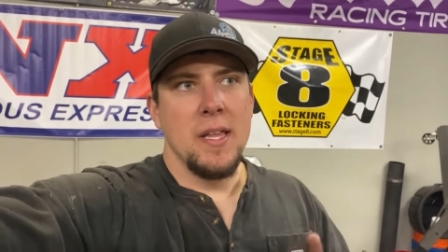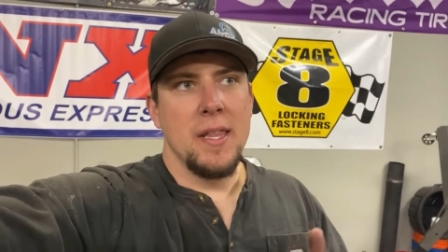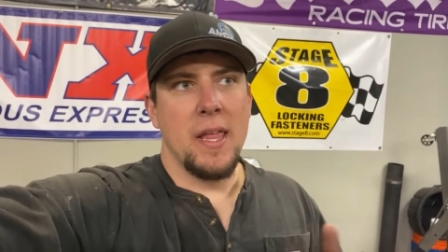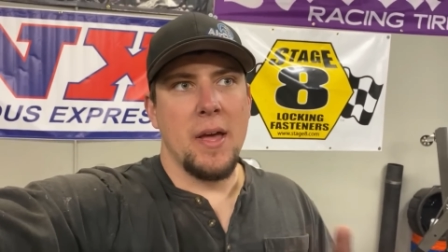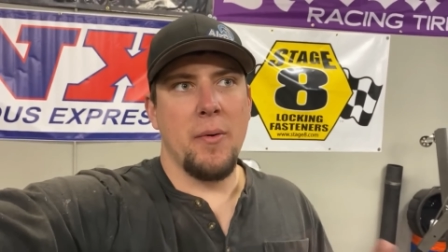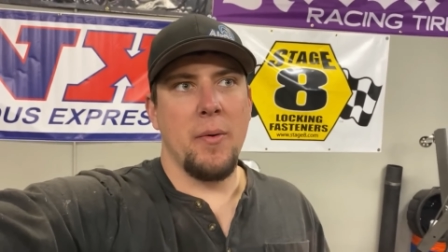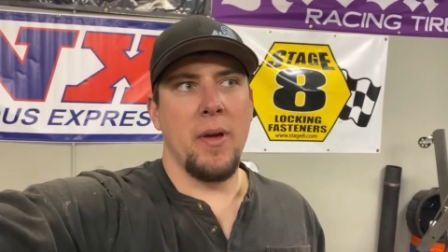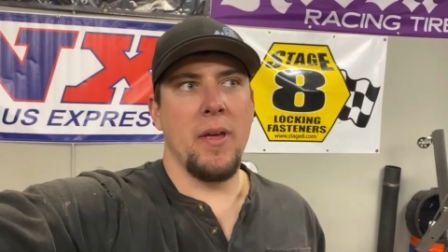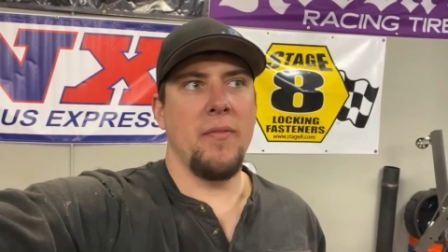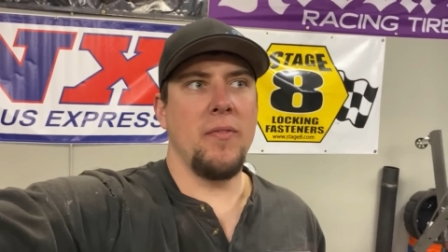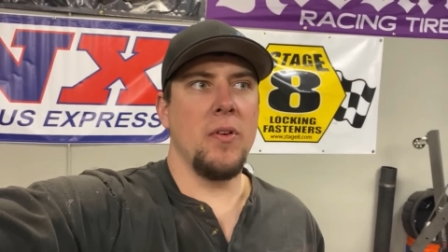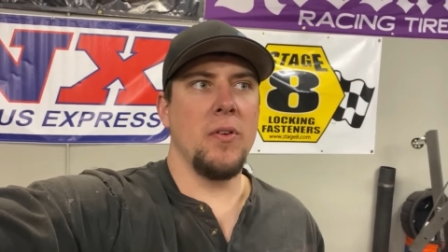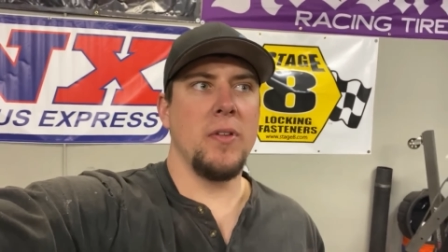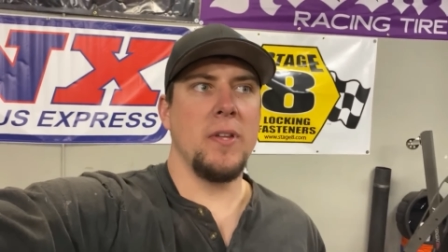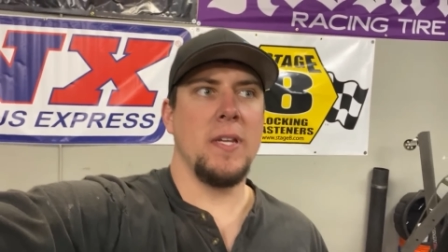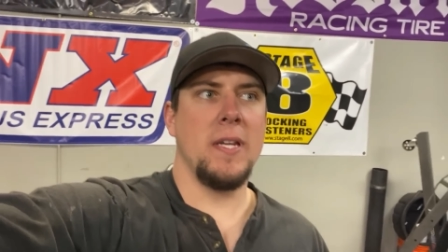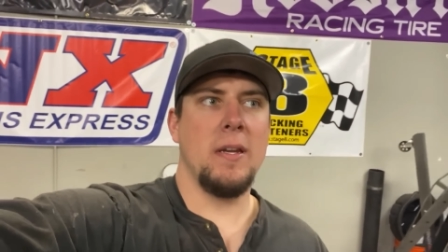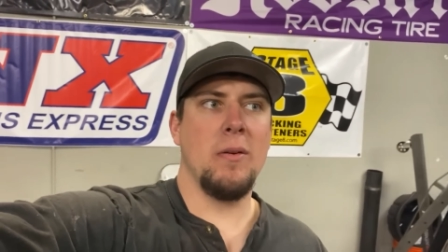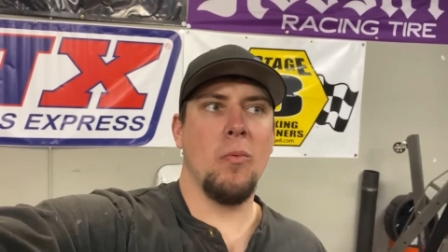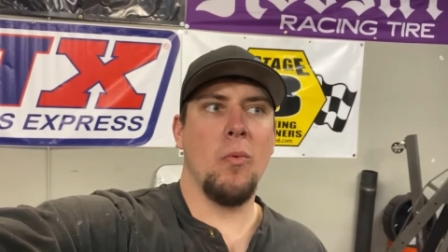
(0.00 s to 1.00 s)
That way, if you
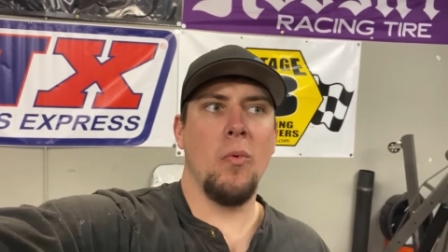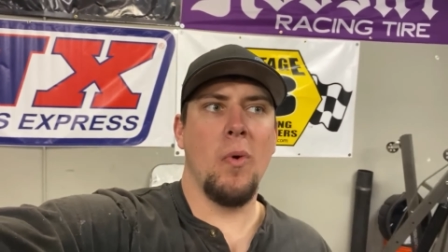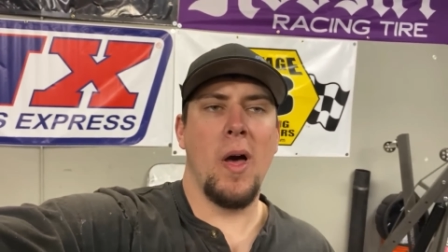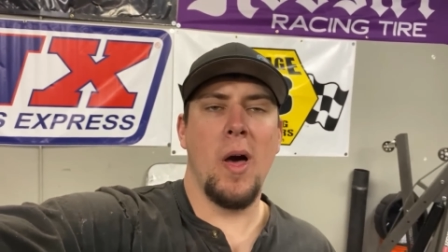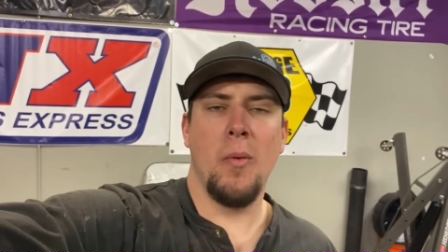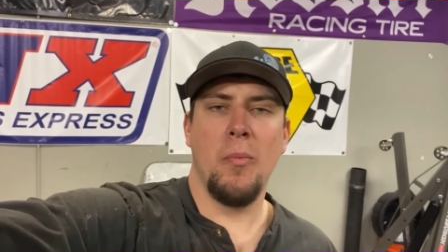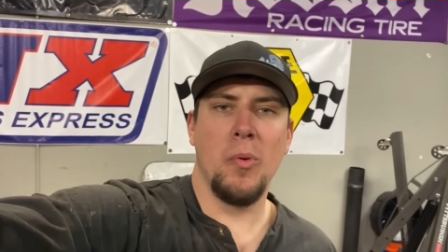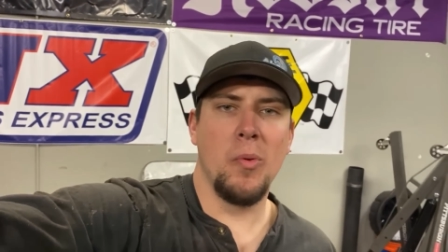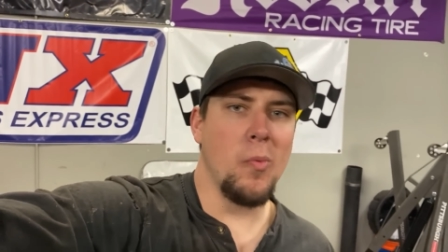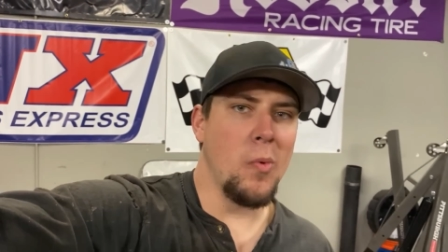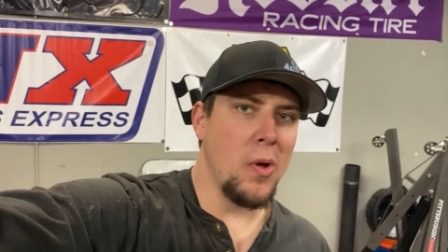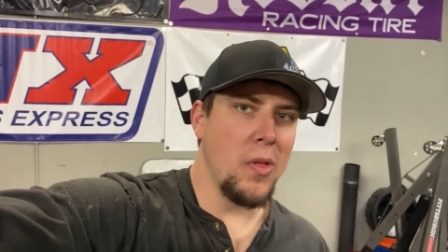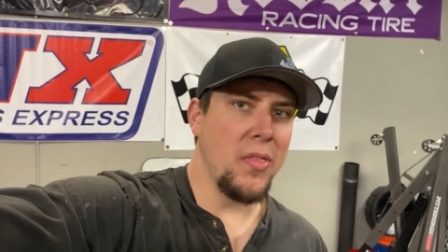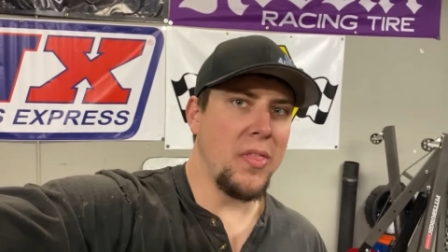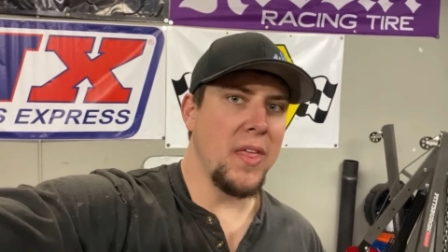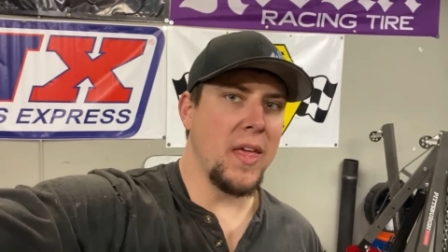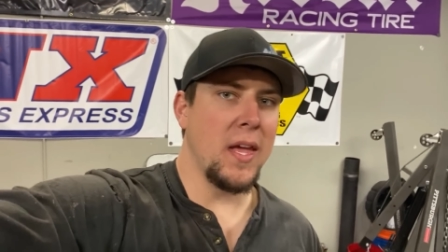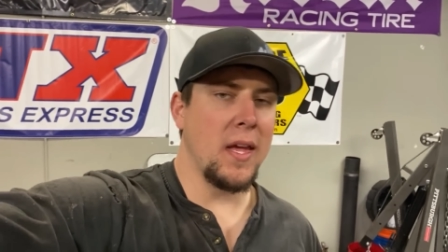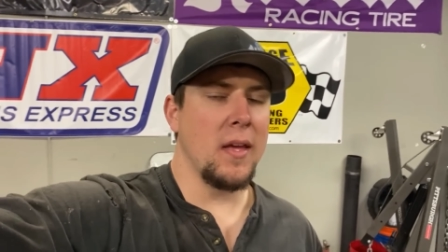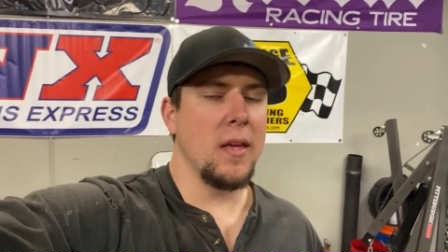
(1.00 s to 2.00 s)
only need help with one
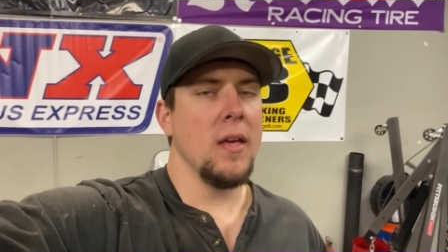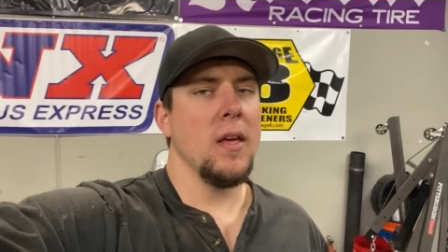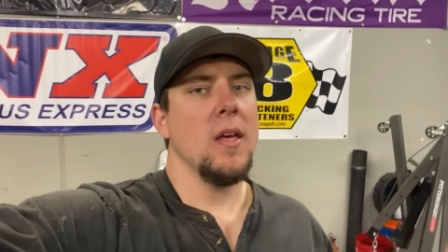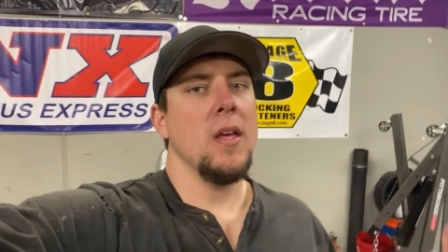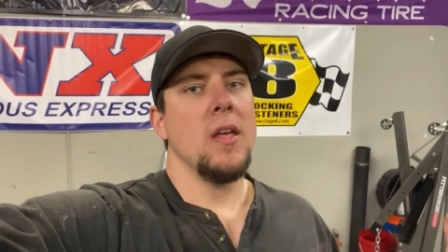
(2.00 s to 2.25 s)
thing,